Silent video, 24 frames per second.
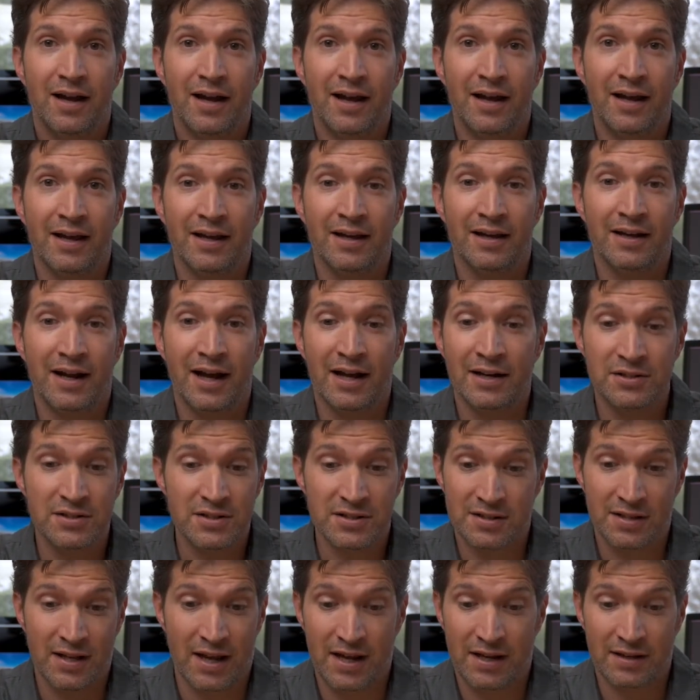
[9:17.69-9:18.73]
And I
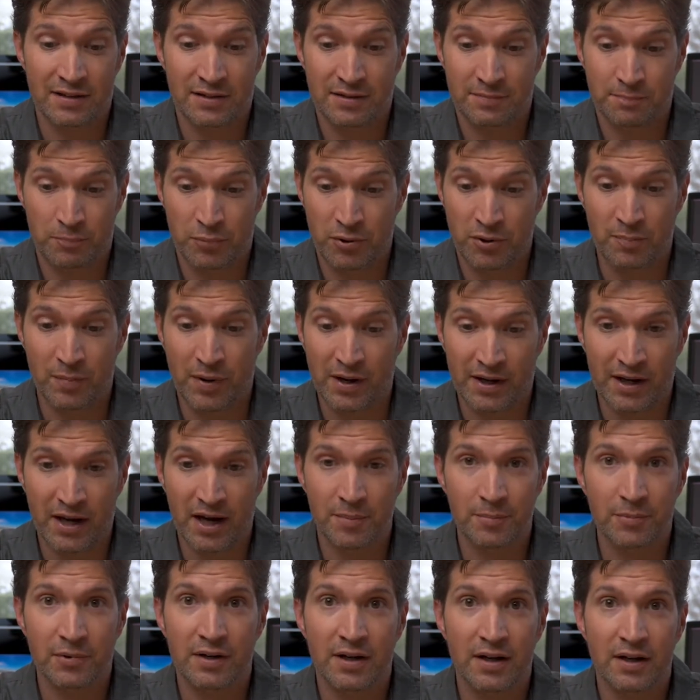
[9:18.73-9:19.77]
just had to put my
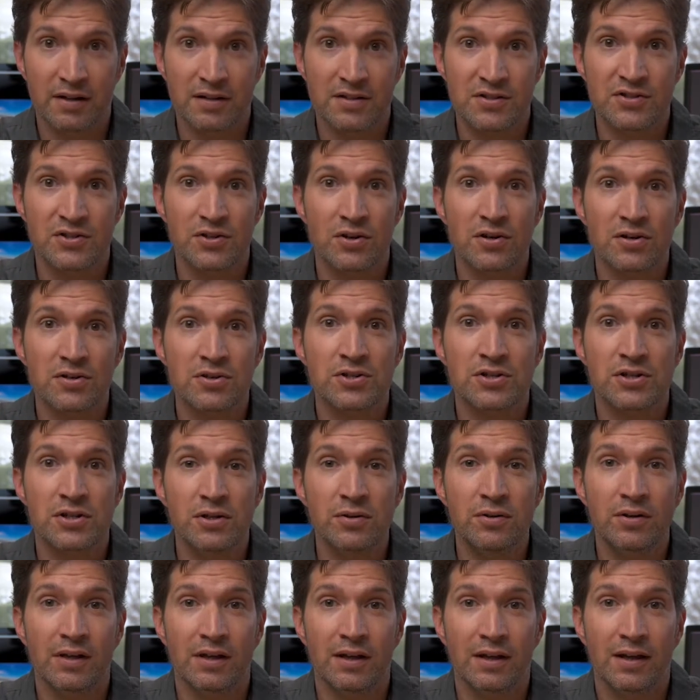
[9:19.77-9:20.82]
camera down and start
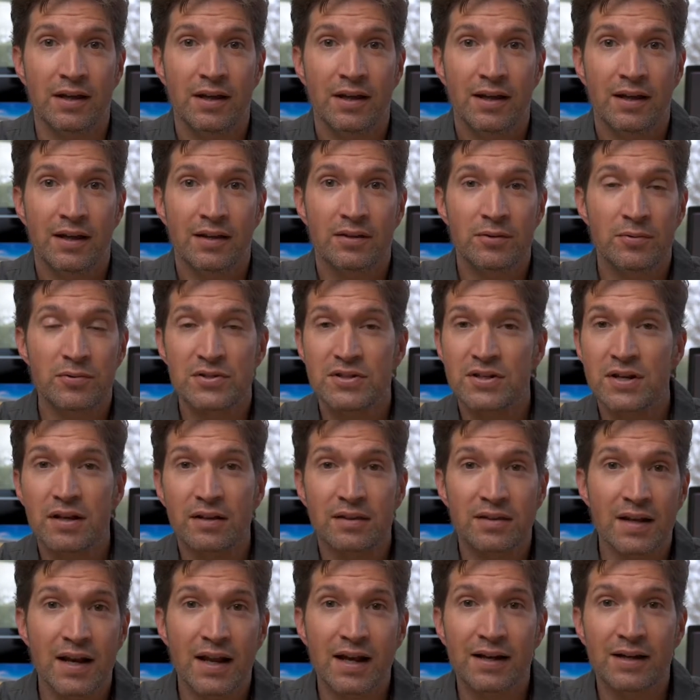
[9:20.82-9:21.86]
shooting. There's
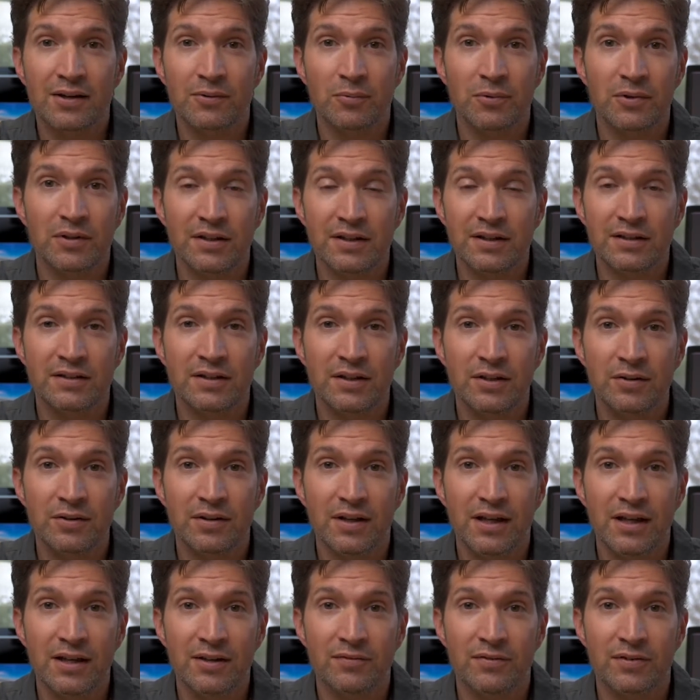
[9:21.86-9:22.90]
nothing I could really do to
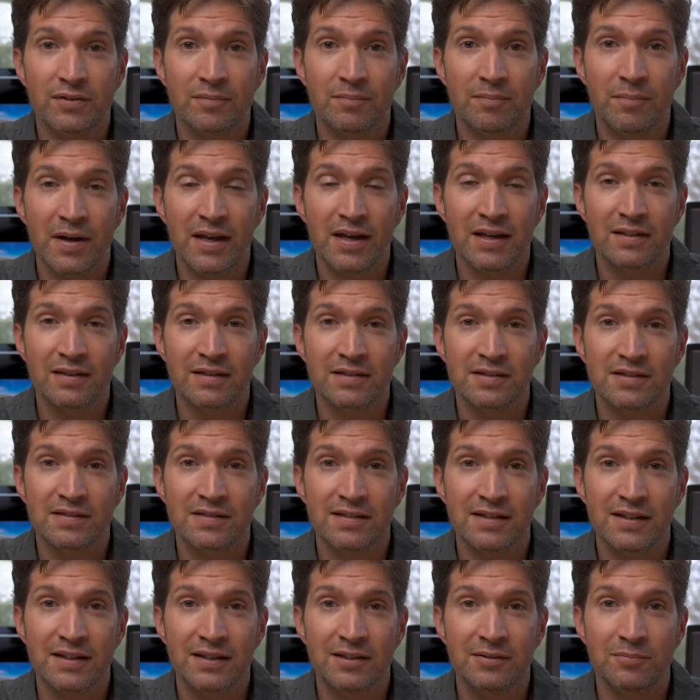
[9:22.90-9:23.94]
even make this
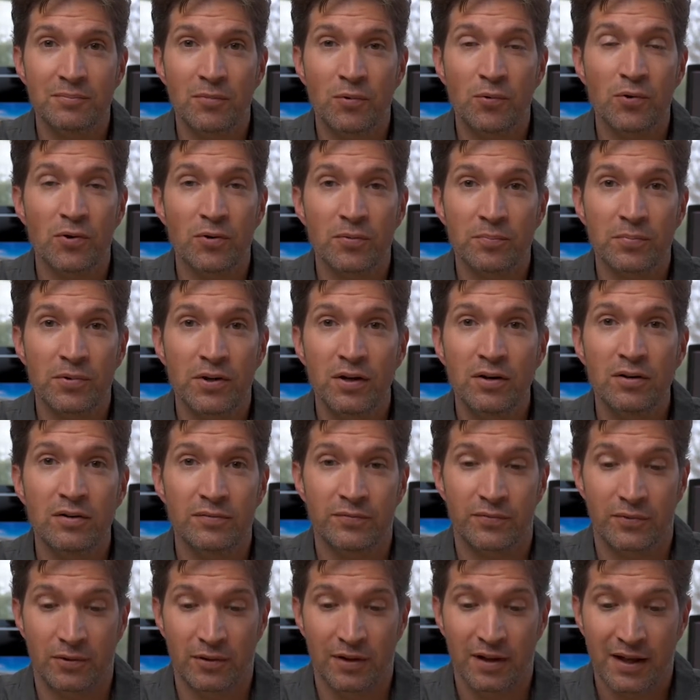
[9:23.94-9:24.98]
scene more
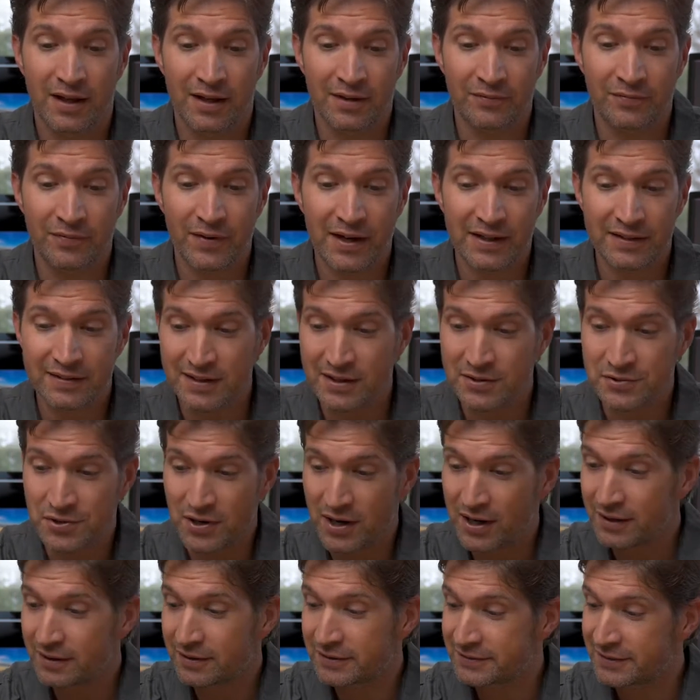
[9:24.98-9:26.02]
beautiful. In fact, I
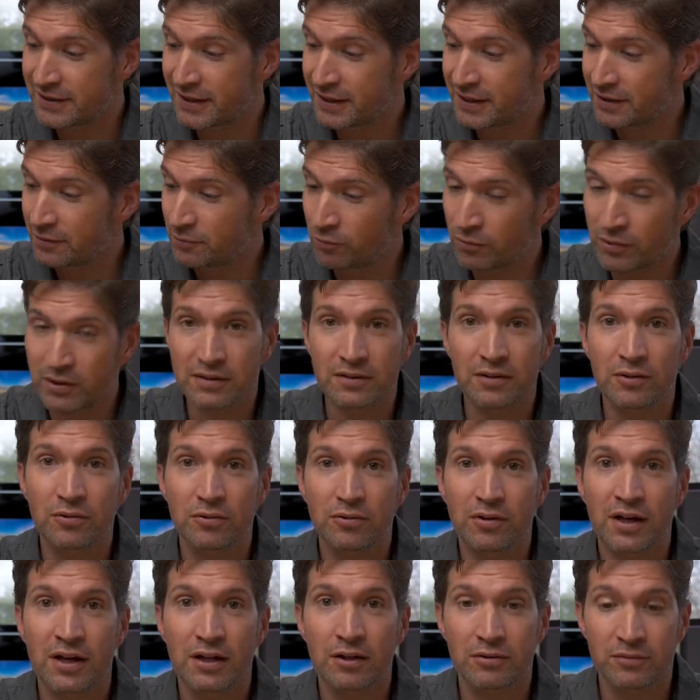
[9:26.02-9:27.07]
tried to take one little
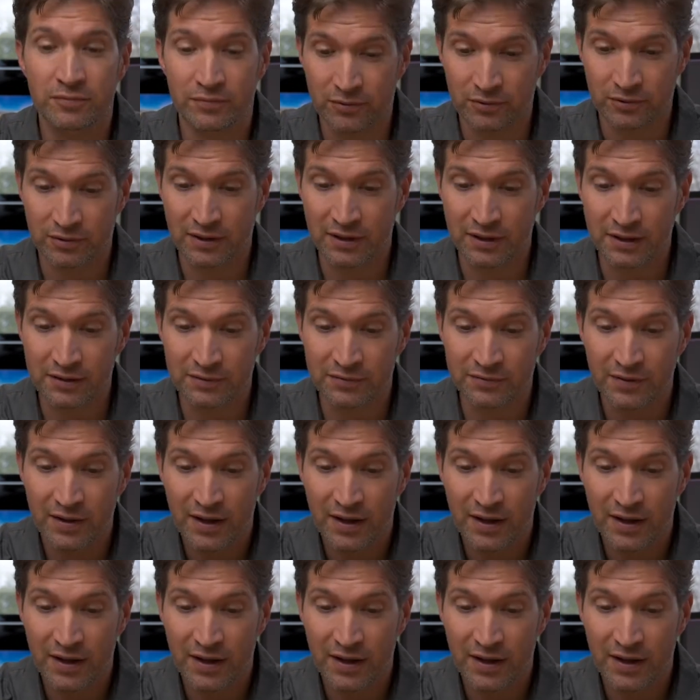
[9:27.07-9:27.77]
colorful leaf